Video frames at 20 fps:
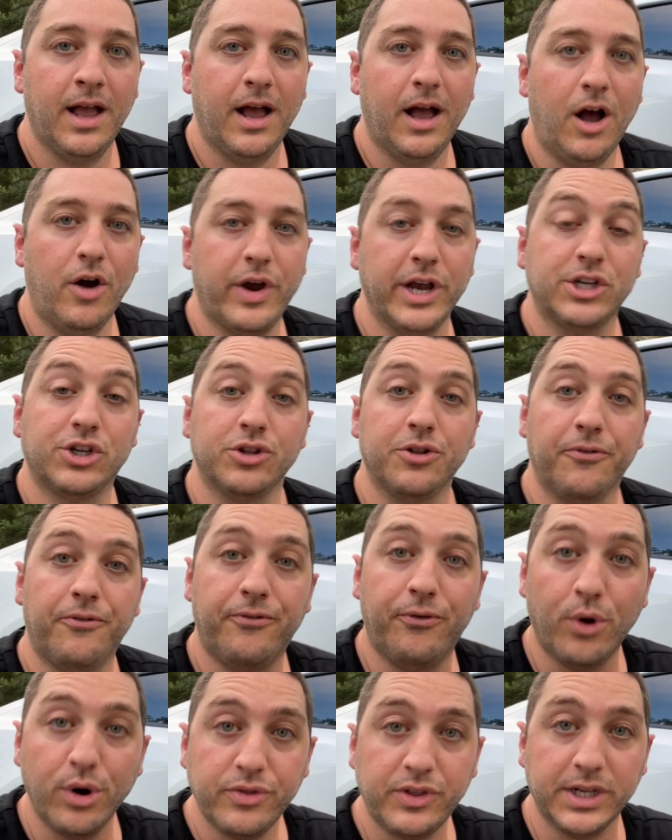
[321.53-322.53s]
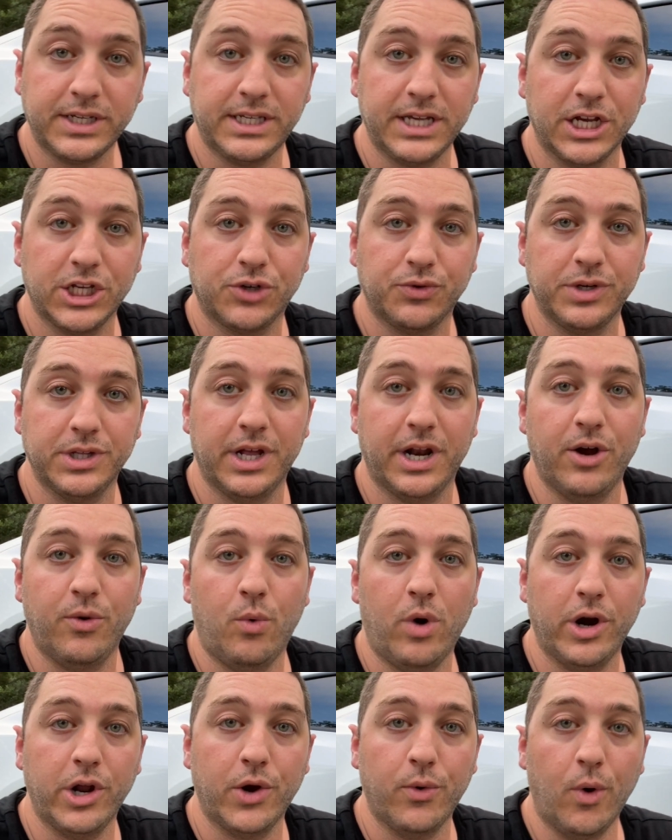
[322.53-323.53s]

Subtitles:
Okay, so the fourth accessory that I want to